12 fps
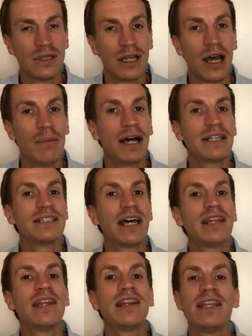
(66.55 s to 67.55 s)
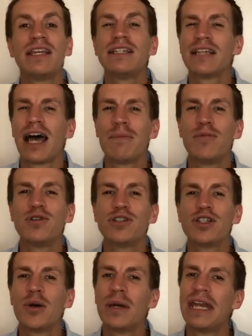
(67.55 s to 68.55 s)
Amongst other things, I'm
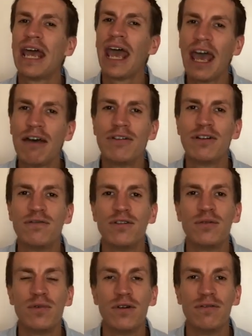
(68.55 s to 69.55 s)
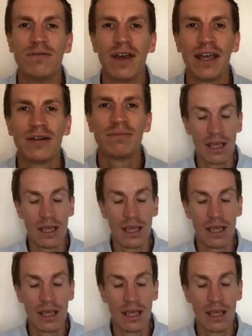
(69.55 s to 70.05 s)
also an avid football fan.